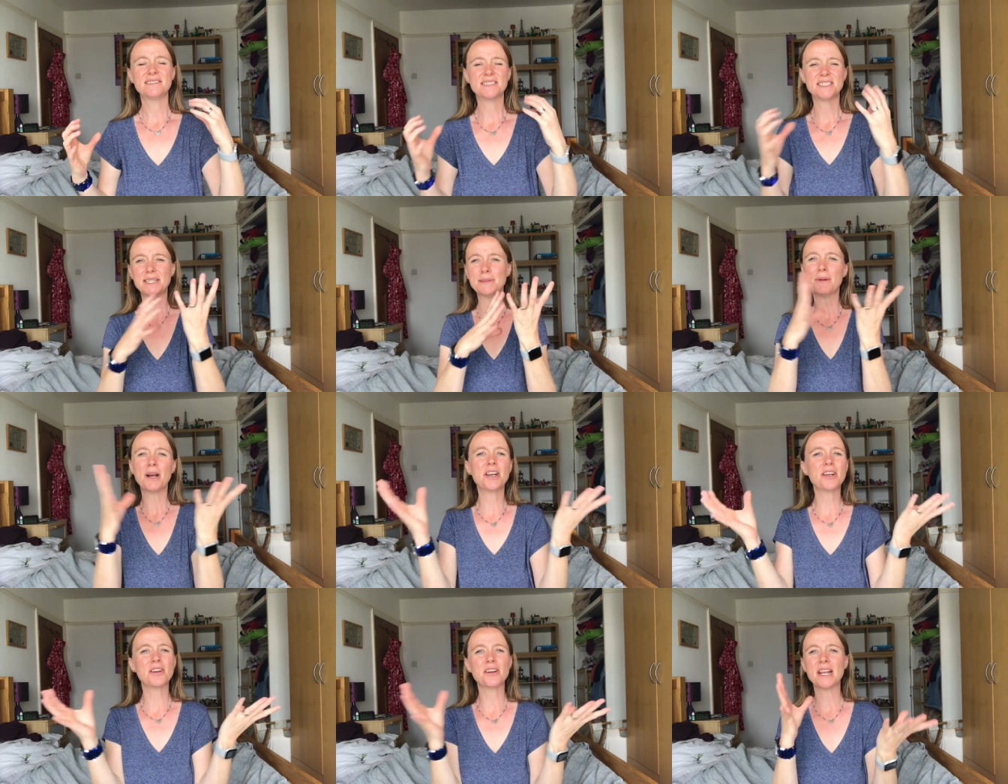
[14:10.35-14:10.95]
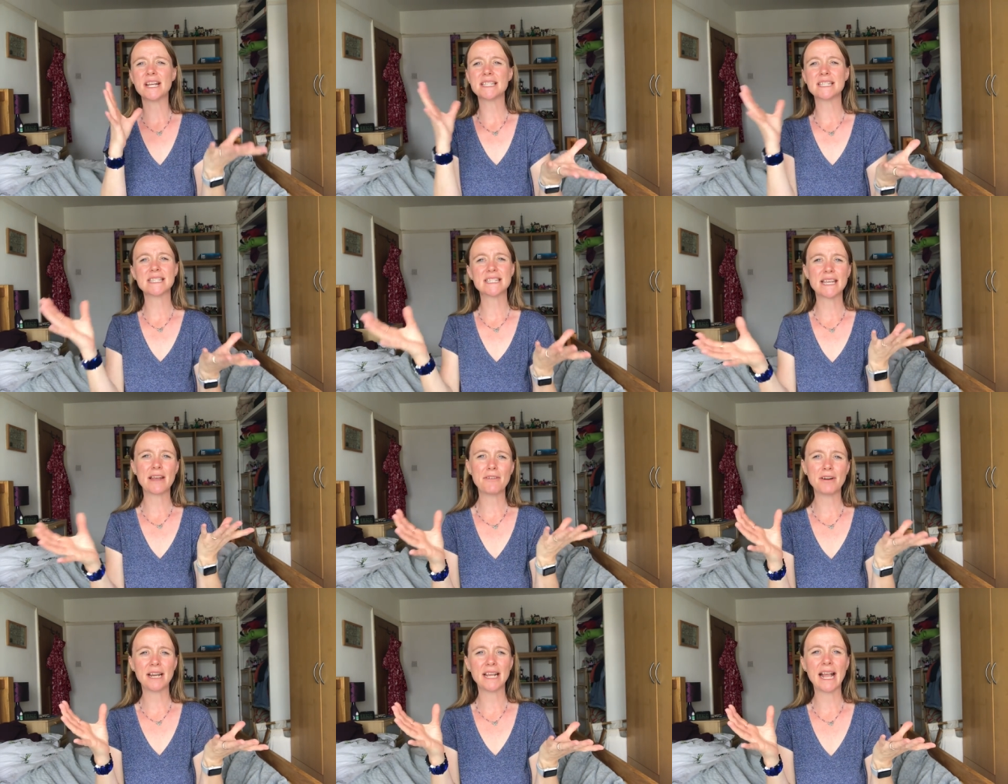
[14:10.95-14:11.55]
she might not
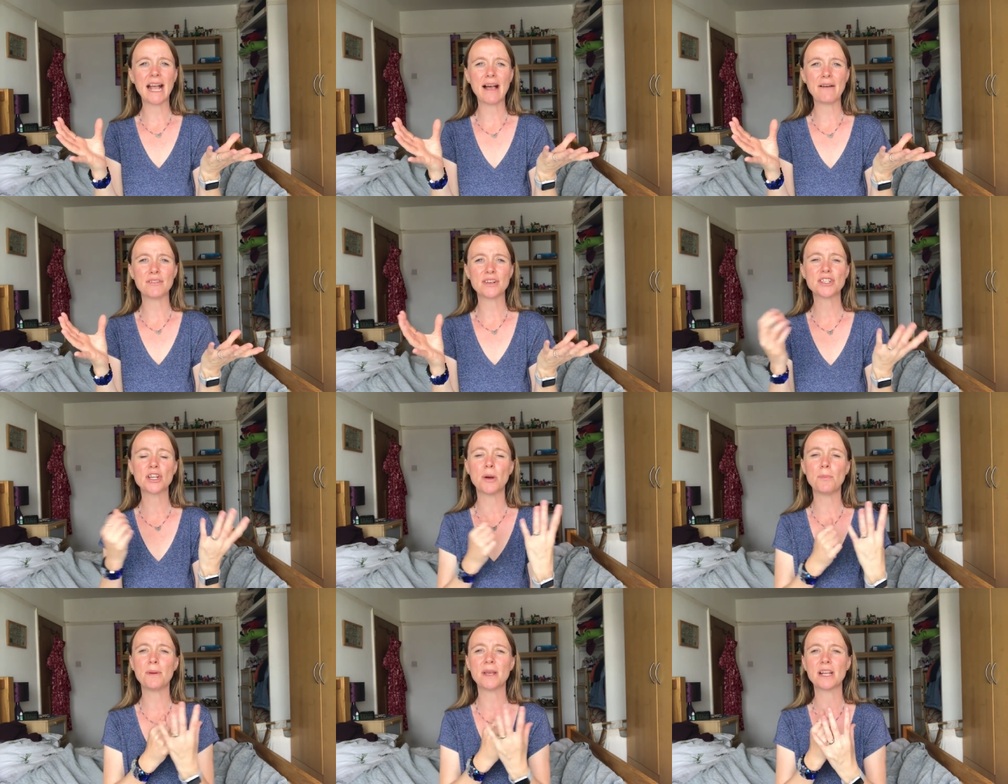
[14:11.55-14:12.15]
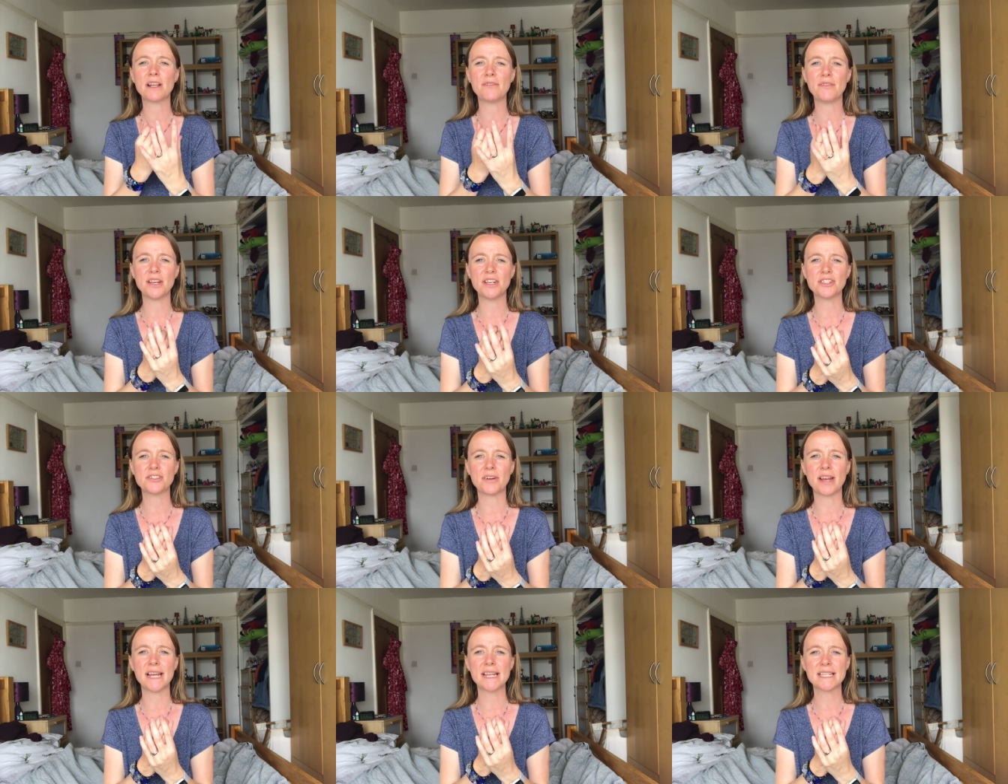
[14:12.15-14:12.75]
necessarily have a topic of
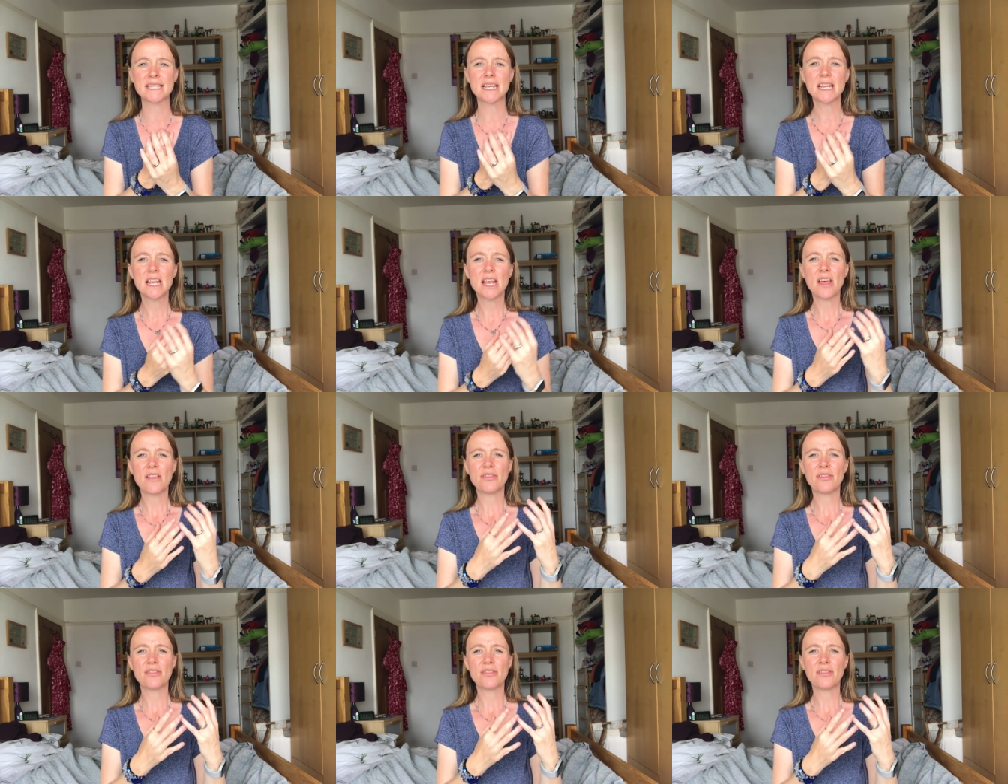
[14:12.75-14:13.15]
interest